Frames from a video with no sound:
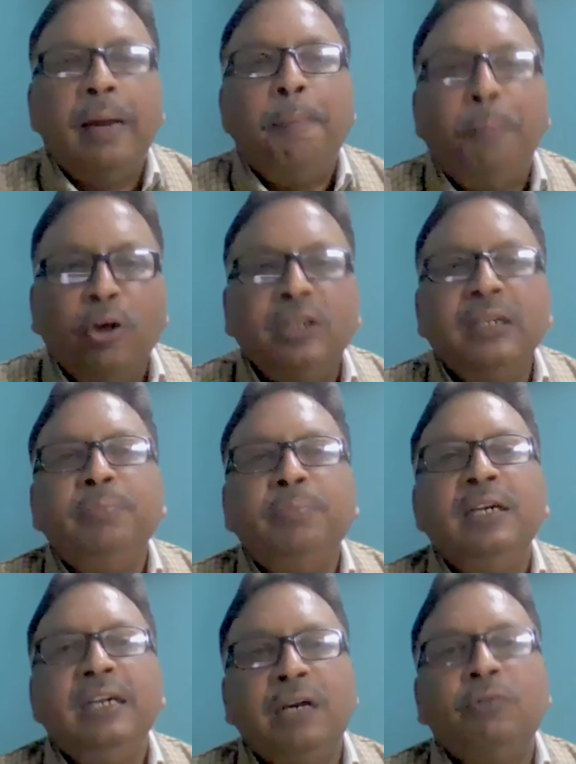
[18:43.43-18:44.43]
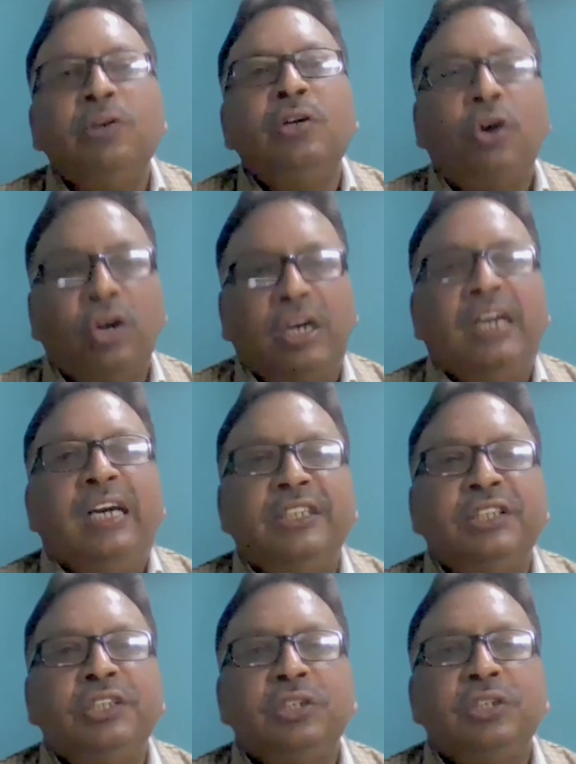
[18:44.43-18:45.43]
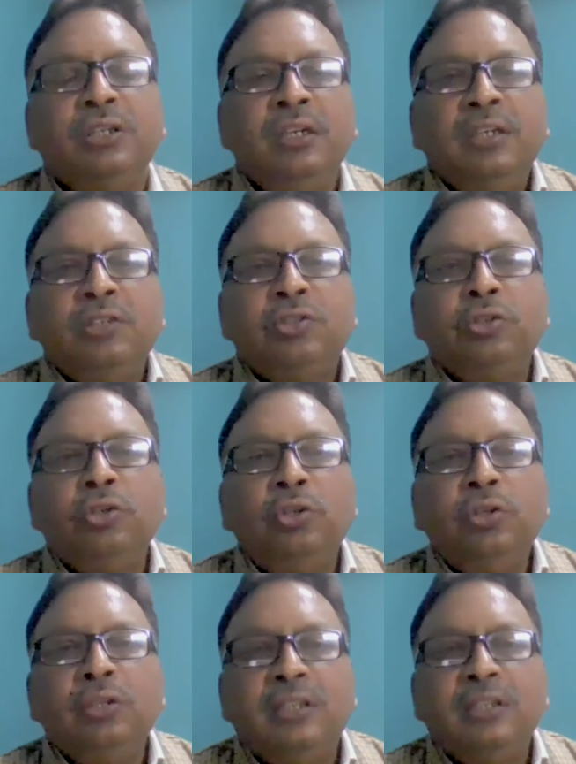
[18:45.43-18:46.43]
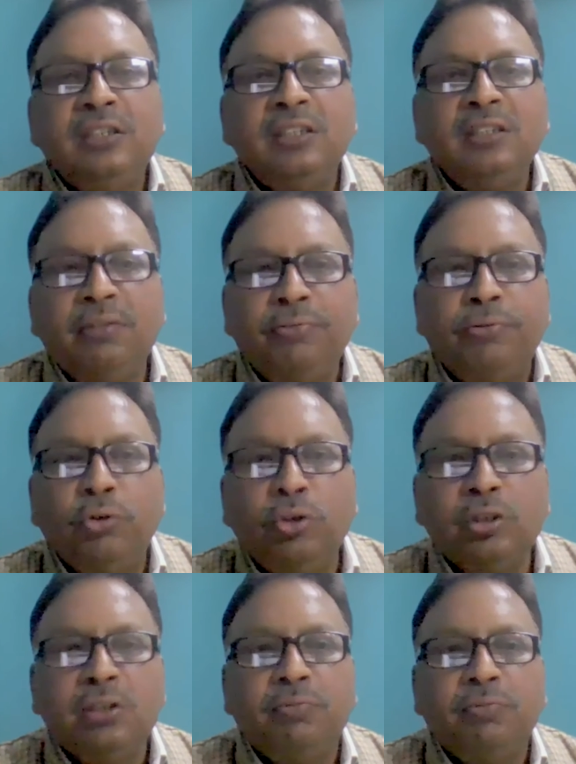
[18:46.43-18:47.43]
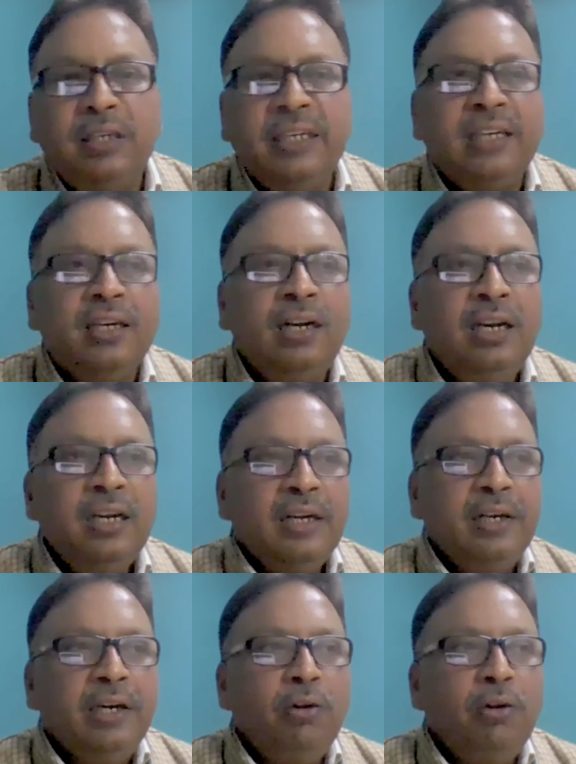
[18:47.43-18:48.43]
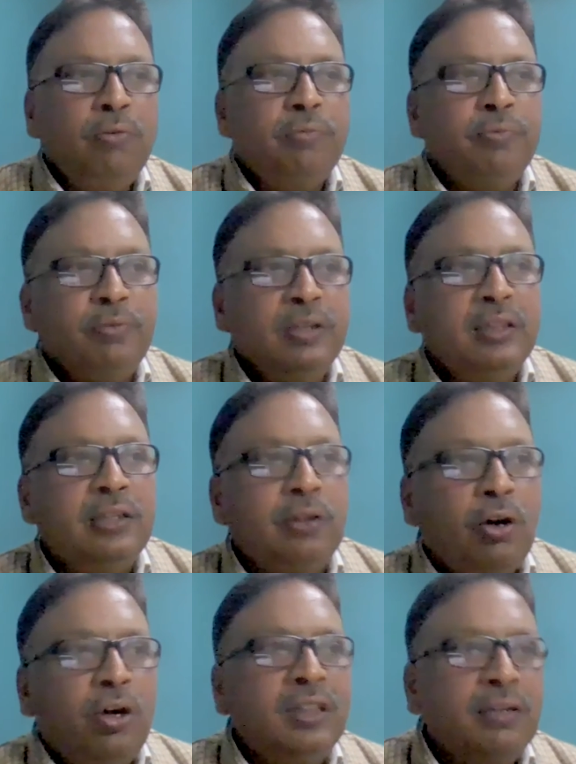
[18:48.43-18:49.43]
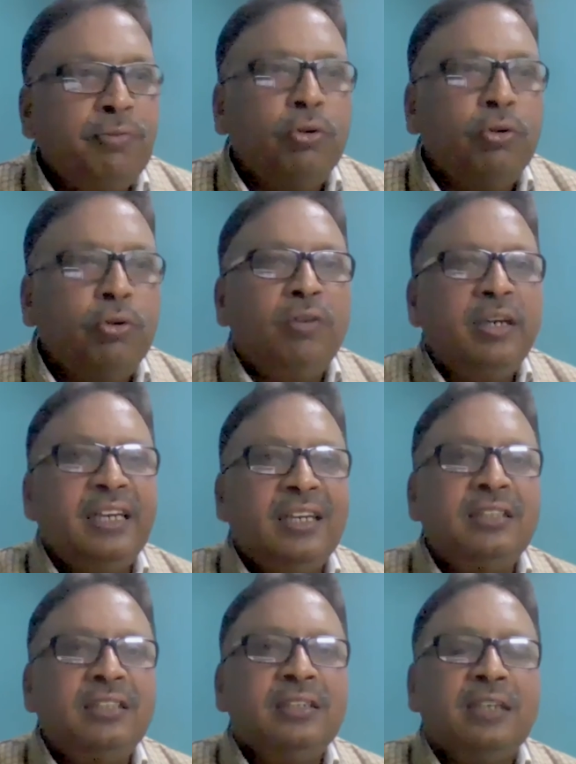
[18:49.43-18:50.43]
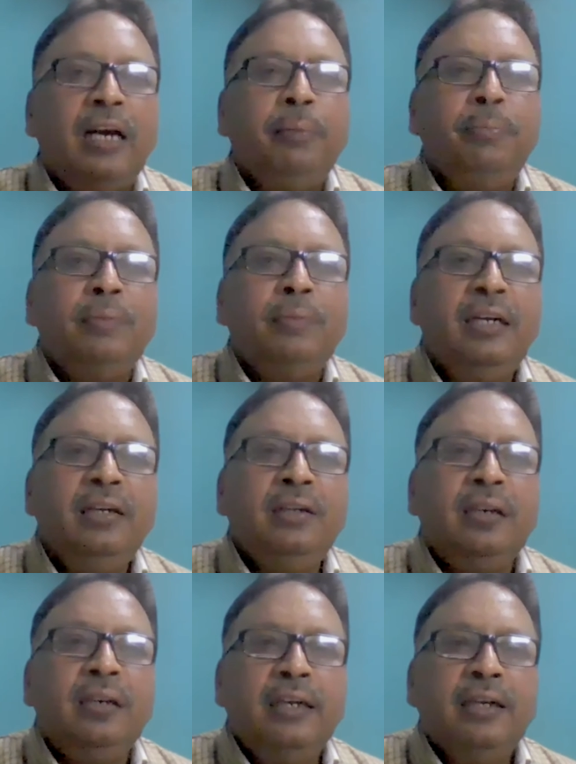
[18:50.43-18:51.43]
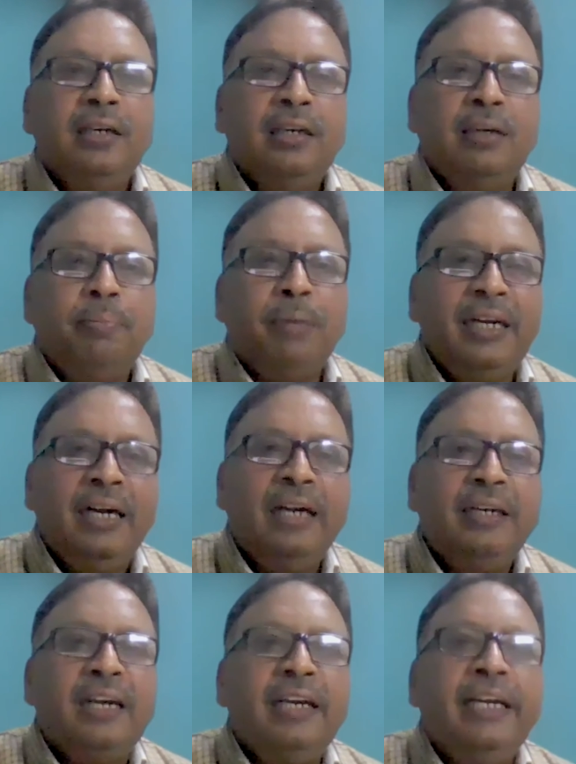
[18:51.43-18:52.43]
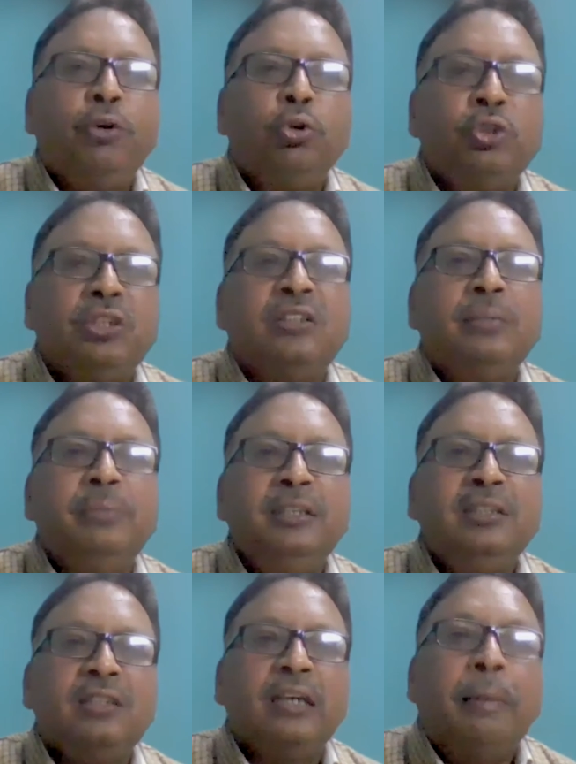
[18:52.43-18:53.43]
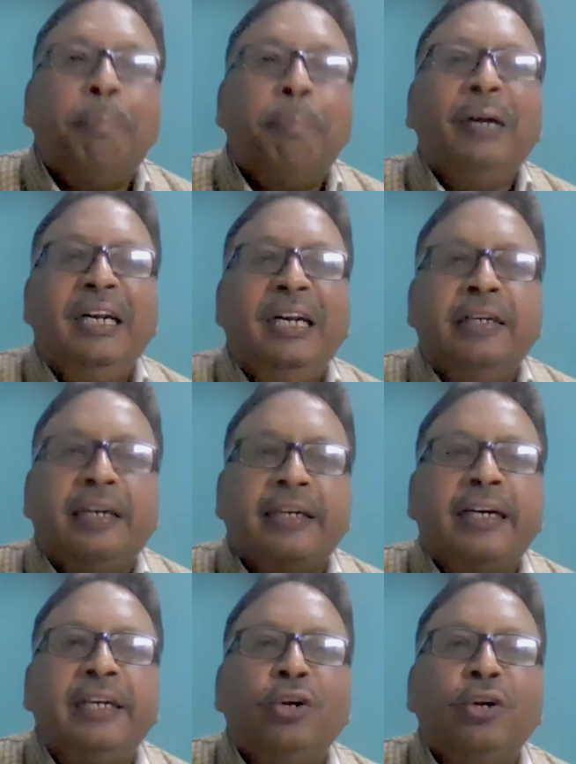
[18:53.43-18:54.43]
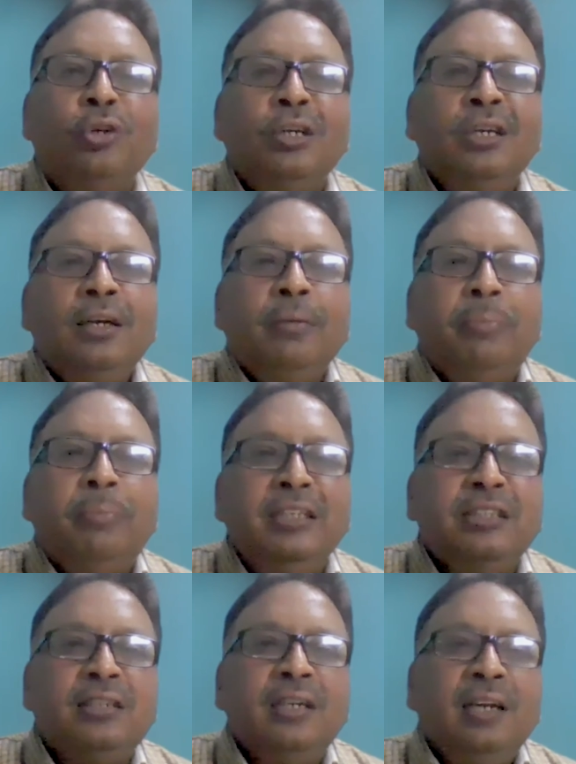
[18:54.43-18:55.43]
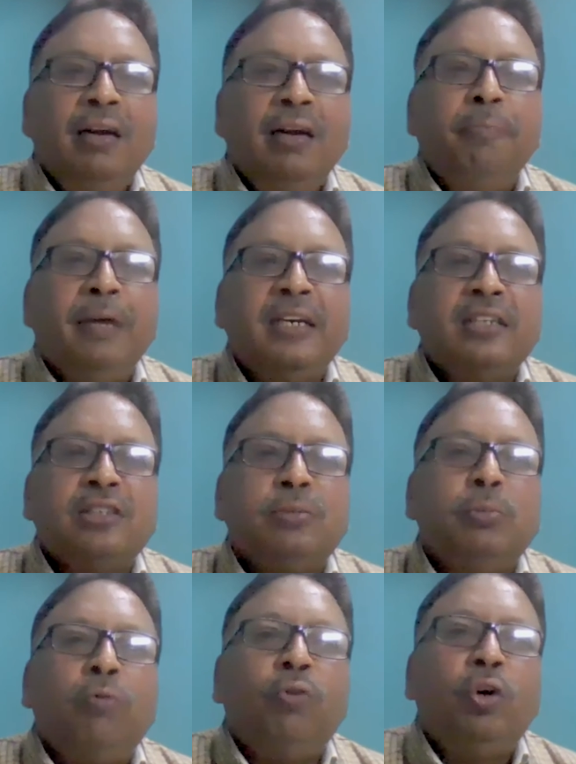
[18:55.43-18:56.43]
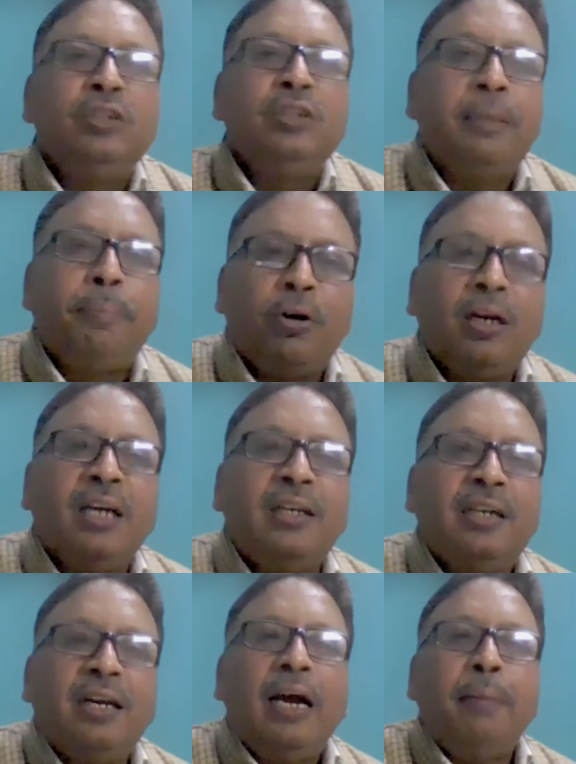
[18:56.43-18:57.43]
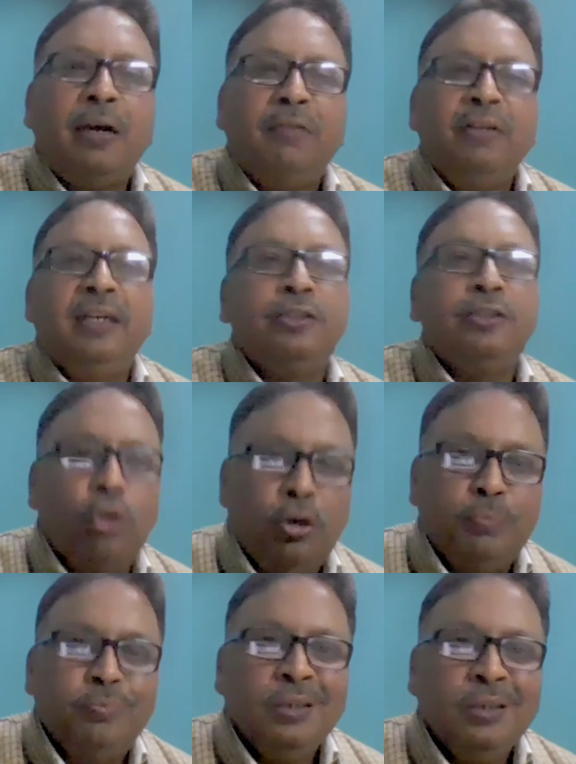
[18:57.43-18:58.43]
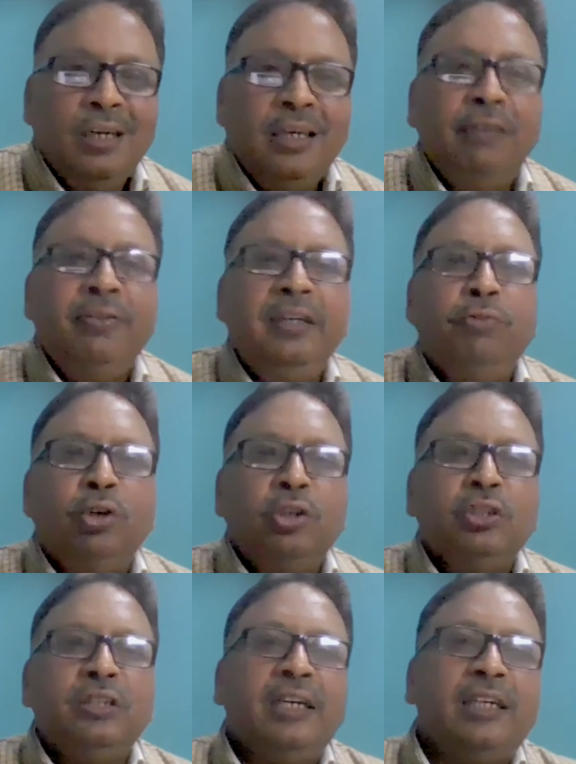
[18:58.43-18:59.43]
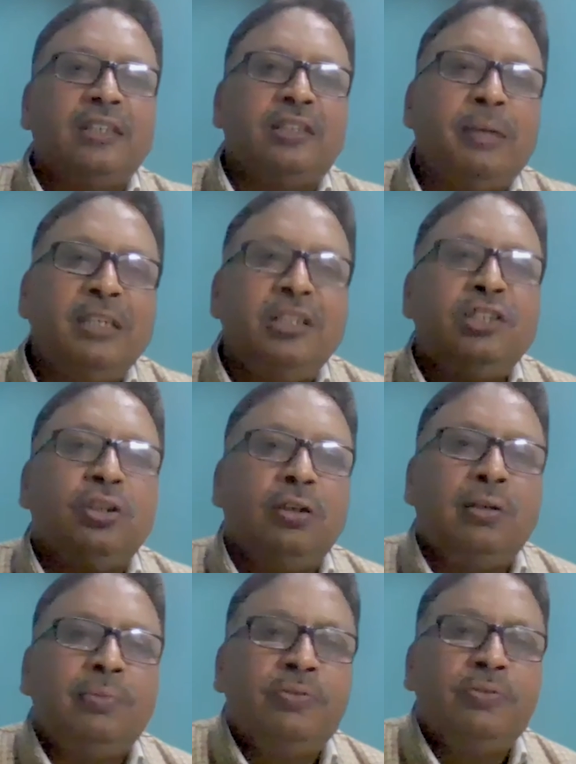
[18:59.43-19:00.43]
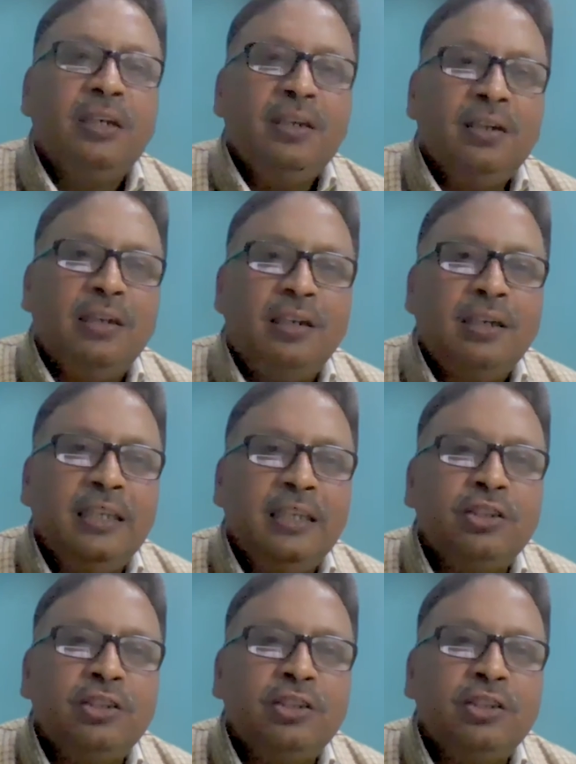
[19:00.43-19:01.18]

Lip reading: employ them in our organization. So this is the fourth vertical. Now with all the four verticals, I'm in my entire ecosystem is complete right now. Means if my customer wants a product, I'm having a SOM. If he wants a customization of